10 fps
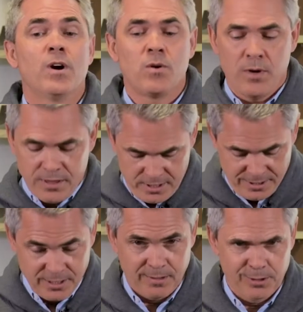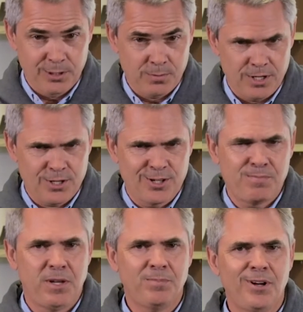Want to win this lovely
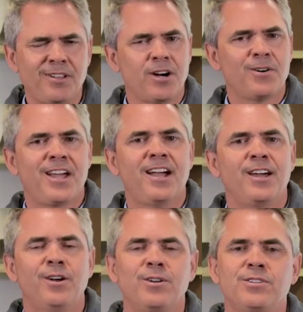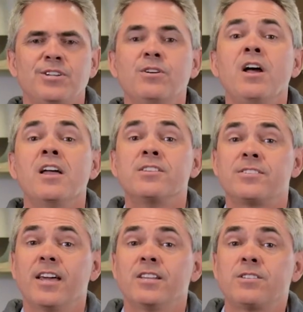sweatshirt, people? Okay, I know you do.
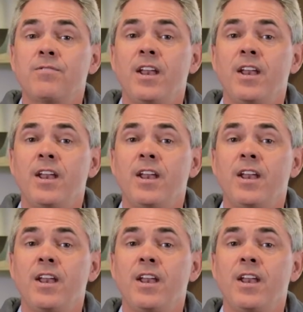Send us a